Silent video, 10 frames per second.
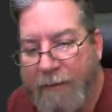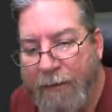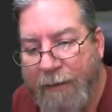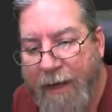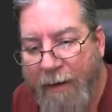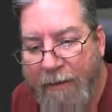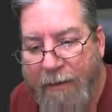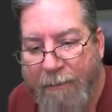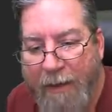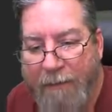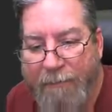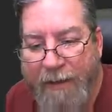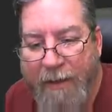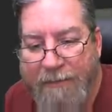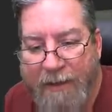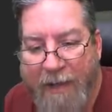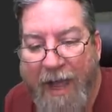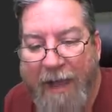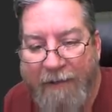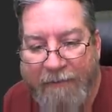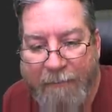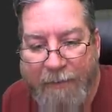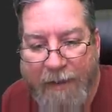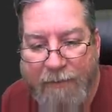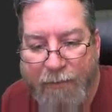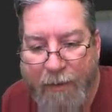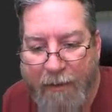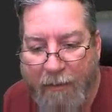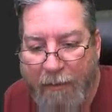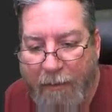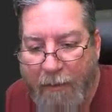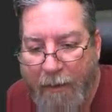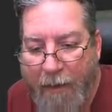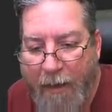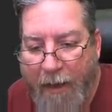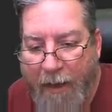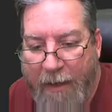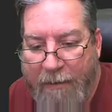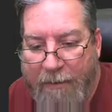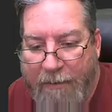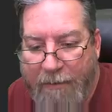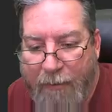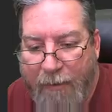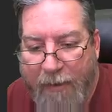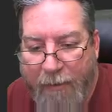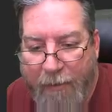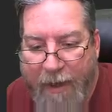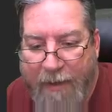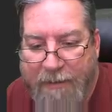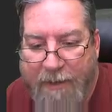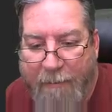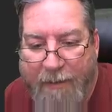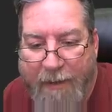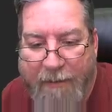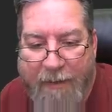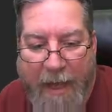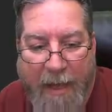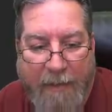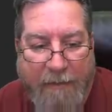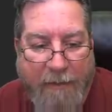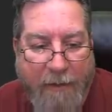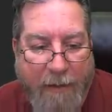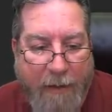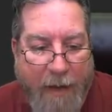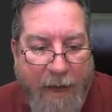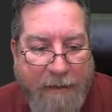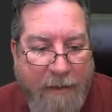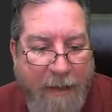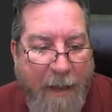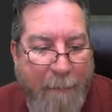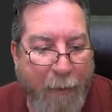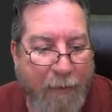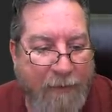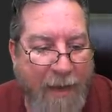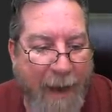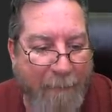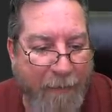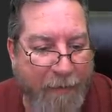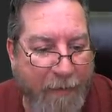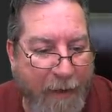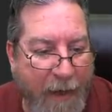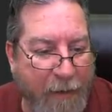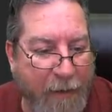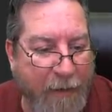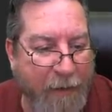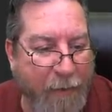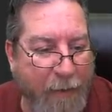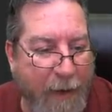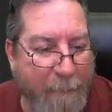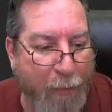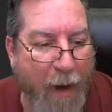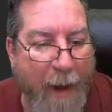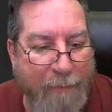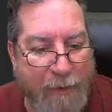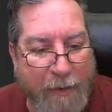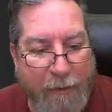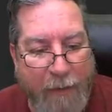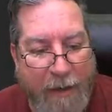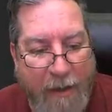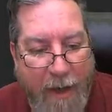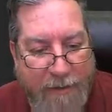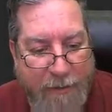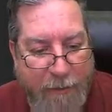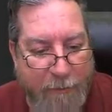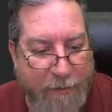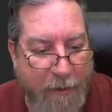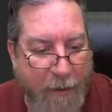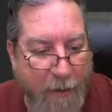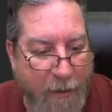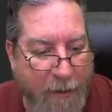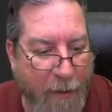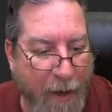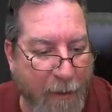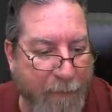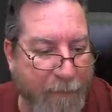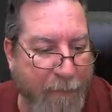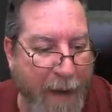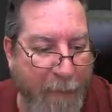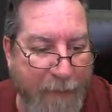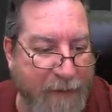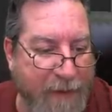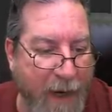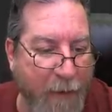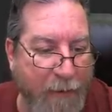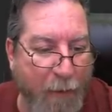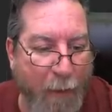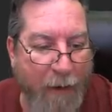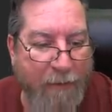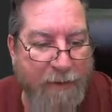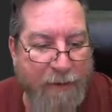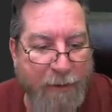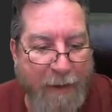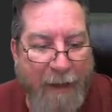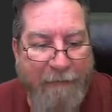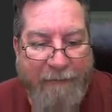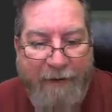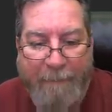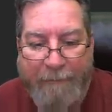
character becomes alive. It becomes real. And you can create something that has a lot more depth, and you're going to create props, you're going to create costumes. You know, how would this character wear this certain outfit?